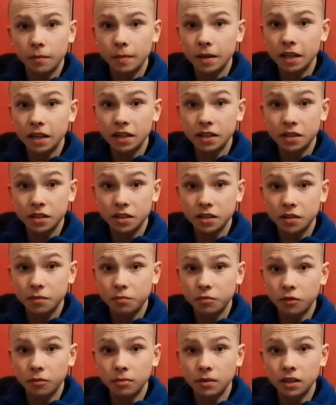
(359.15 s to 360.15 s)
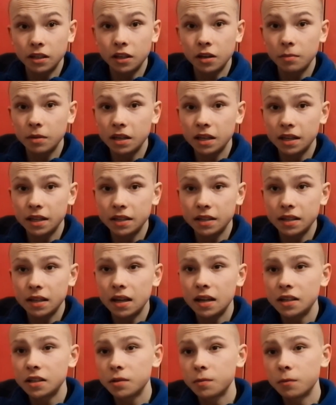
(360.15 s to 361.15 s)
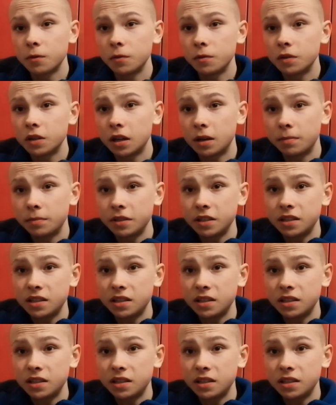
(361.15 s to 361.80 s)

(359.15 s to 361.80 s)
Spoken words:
I mean, this is probably going to be his last World Cup.